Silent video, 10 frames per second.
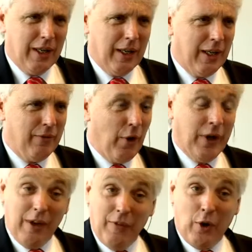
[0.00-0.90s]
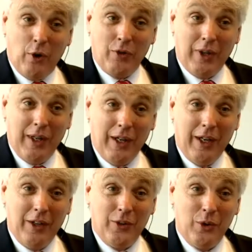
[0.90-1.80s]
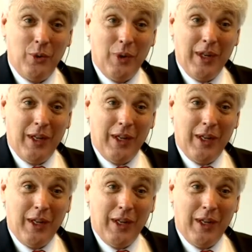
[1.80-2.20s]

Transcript: very difficult to